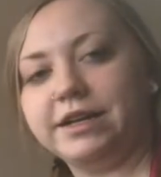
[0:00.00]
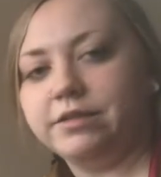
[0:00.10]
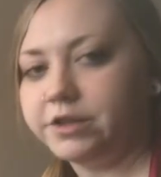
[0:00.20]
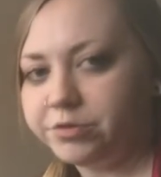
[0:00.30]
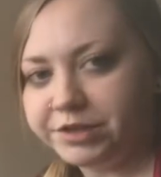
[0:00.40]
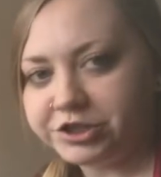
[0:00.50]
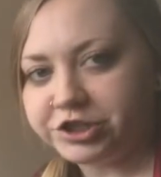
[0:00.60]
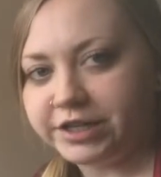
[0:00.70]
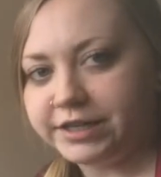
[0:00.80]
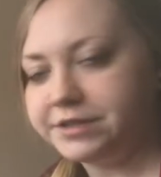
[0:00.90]
a little bit of
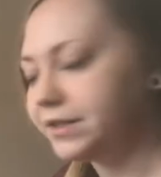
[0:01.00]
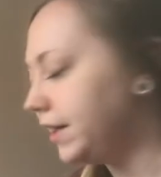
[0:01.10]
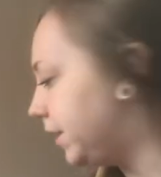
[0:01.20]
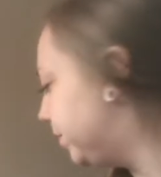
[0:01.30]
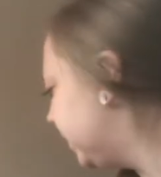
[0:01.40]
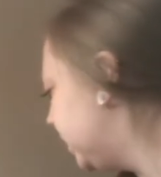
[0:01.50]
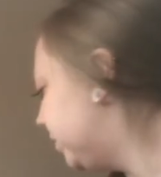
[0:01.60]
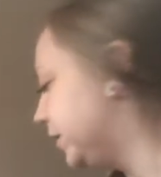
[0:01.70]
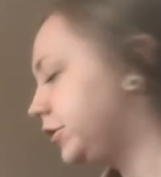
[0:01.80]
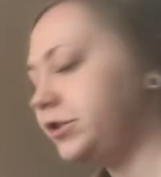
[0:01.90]
shading to them,
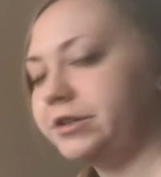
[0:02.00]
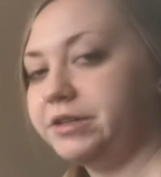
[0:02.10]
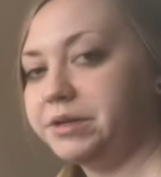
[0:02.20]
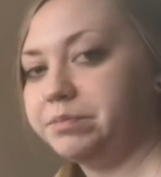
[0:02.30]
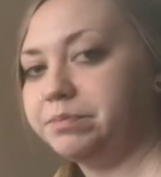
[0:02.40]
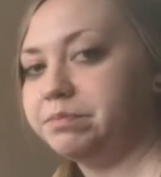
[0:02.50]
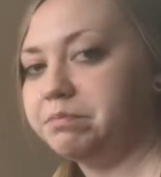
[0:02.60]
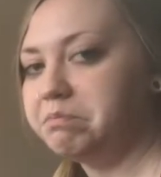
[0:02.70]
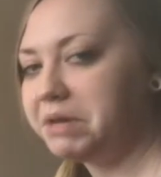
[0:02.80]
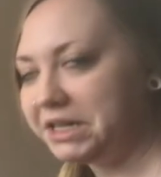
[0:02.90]
but it's strictly
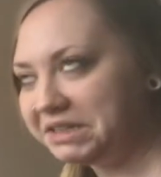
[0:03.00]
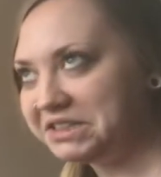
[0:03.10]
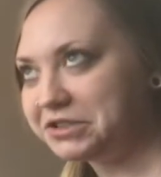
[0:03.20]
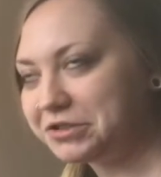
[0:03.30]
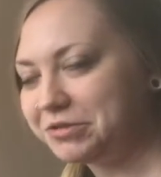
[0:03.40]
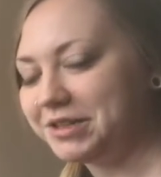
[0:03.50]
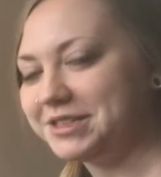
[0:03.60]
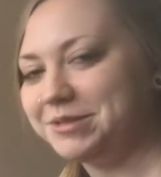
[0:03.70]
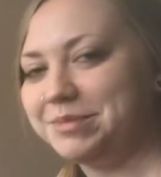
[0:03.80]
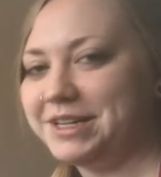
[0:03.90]
mainly just
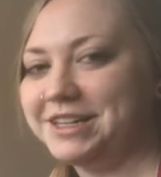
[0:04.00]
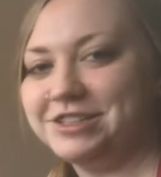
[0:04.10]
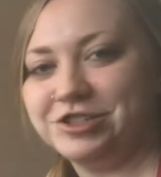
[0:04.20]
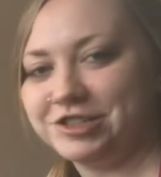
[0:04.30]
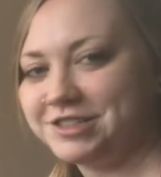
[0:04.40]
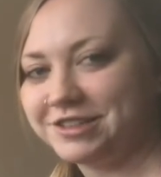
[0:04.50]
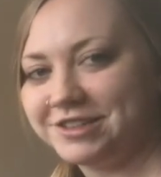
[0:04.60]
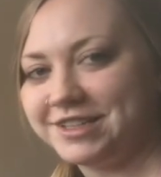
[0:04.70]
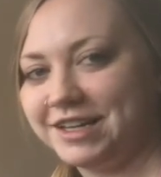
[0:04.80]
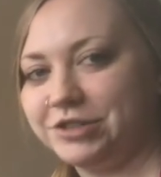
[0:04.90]
going to be just
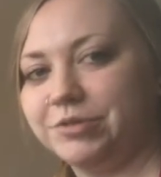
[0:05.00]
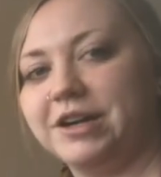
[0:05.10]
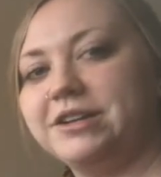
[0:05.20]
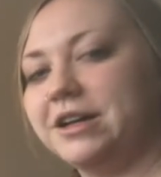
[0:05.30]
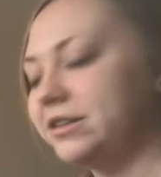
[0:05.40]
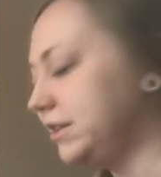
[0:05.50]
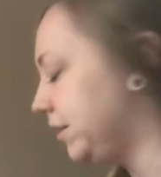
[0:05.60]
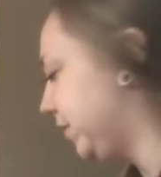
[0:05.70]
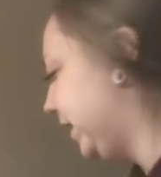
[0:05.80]
our solid red color that we